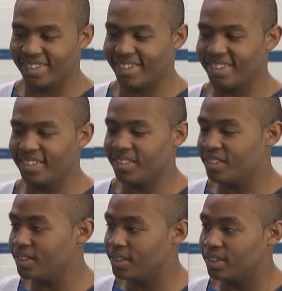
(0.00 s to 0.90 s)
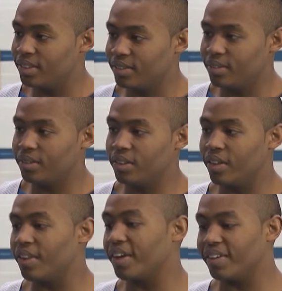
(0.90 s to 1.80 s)
pass the word for you. Thank
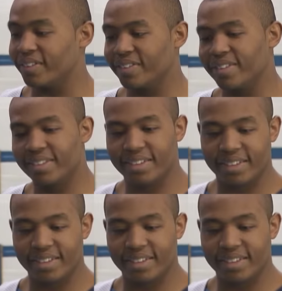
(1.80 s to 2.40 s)
you. All right, take it easy.